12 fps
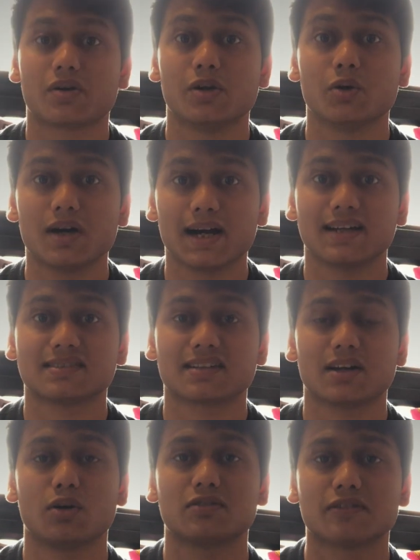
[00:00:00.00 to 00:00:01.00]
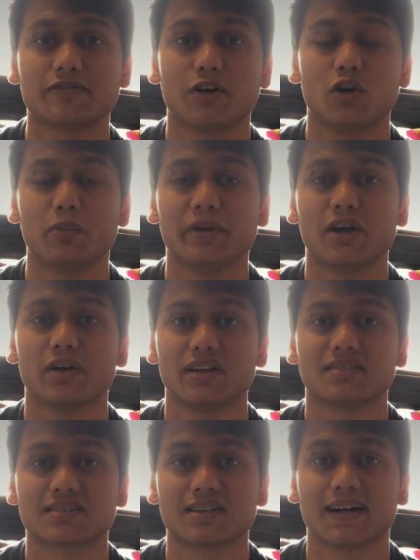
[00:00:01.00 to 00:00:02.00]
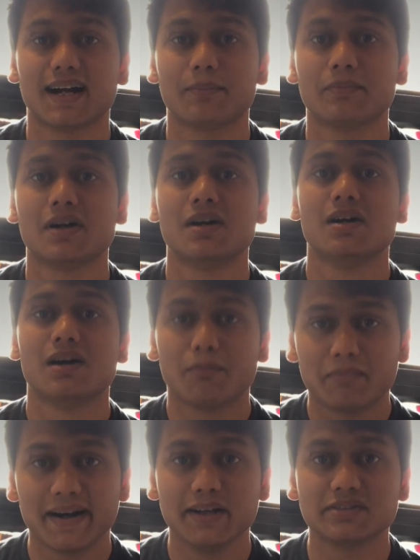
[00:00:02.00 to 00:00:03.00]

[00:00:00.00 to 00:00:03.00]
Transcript: You guys can also follow me on Instagram. My